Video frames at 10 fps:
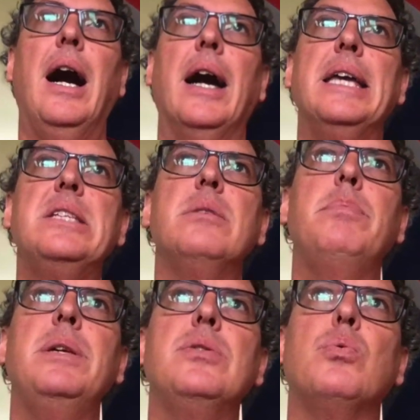It's a
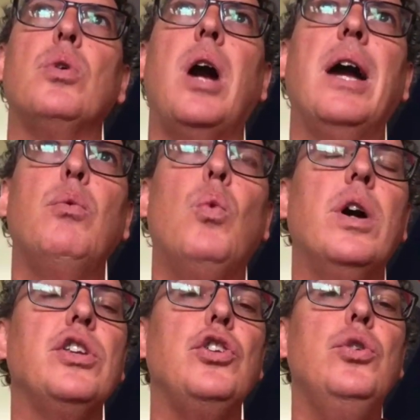piece where I
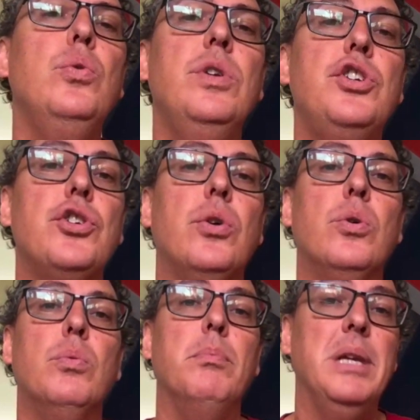want you to
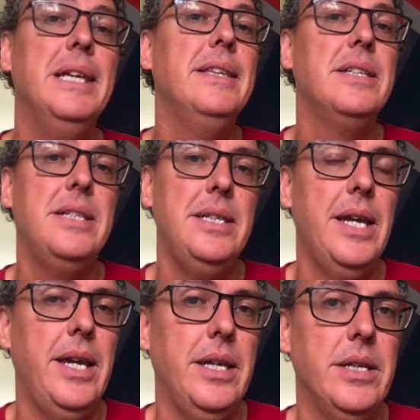show me and the
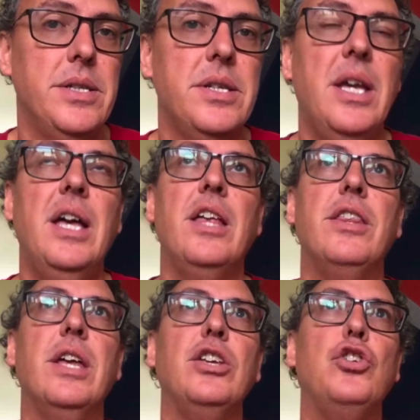TAs
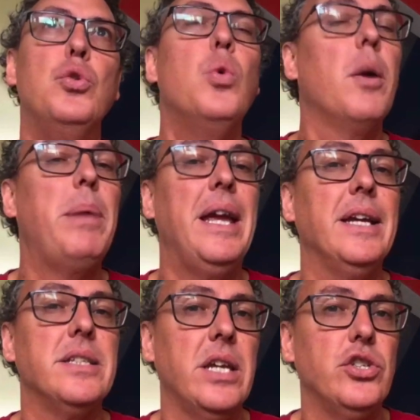that you are paying
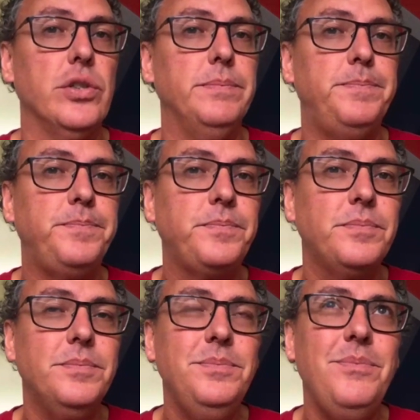attention,
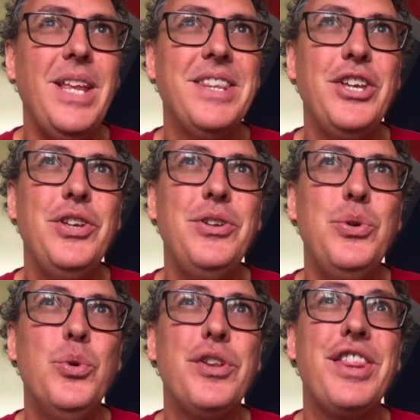that you
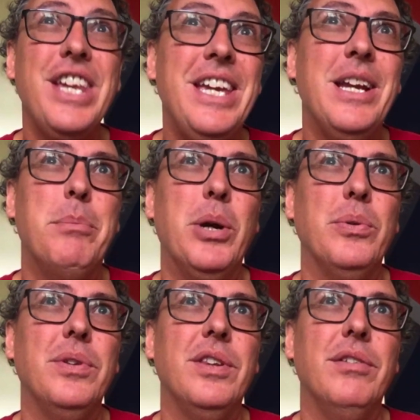were thinking about the